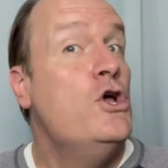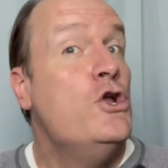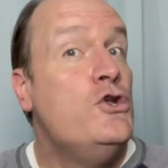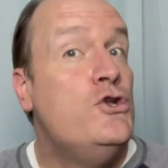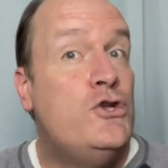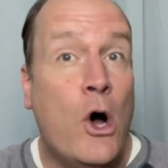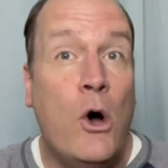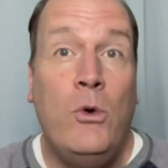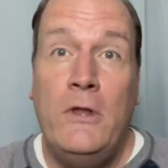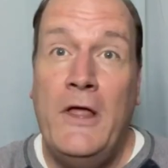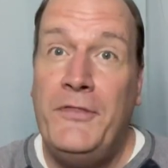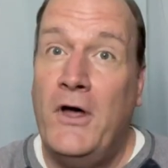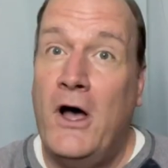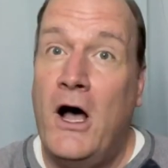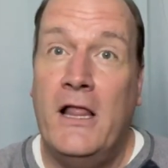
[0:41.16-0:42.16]
Don't let
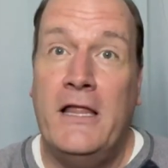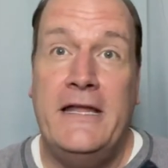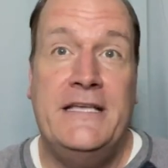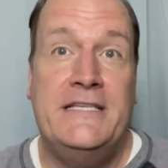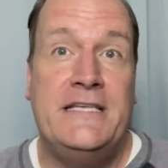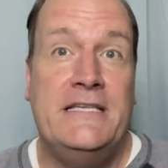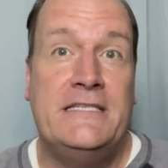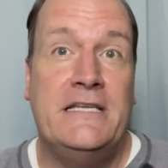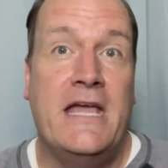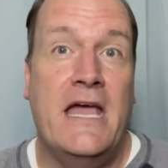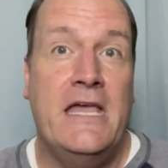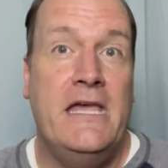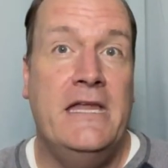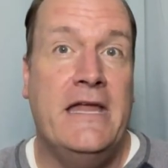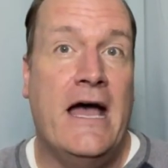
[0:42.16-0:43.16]
the holiday season
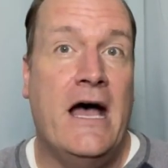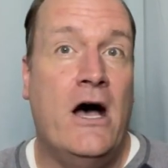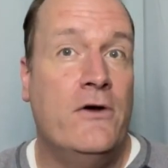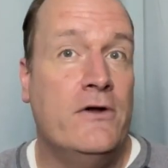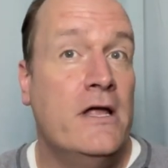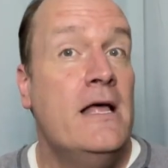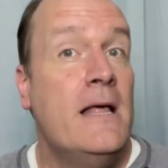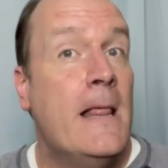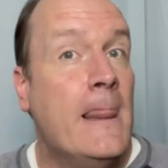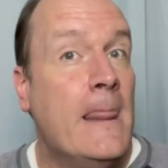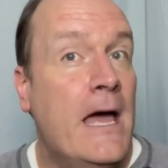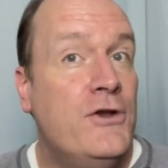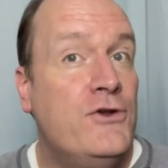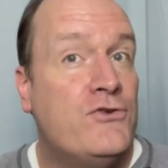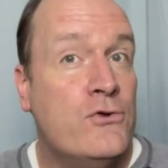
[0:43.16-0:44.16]
get you down.
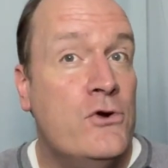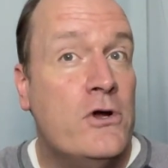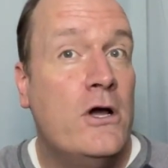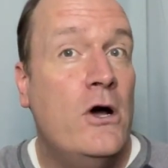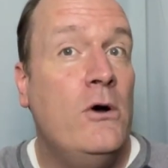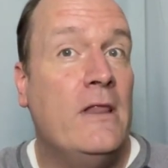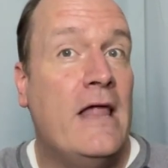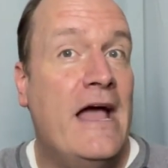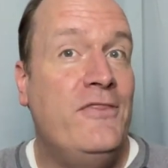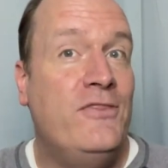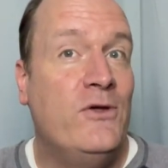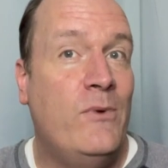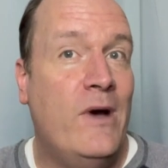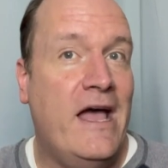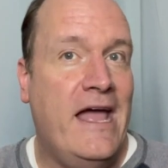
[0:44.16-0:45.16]
Let Truco light the
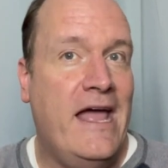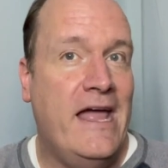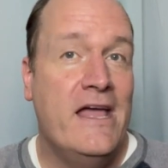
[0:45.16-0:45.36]
way.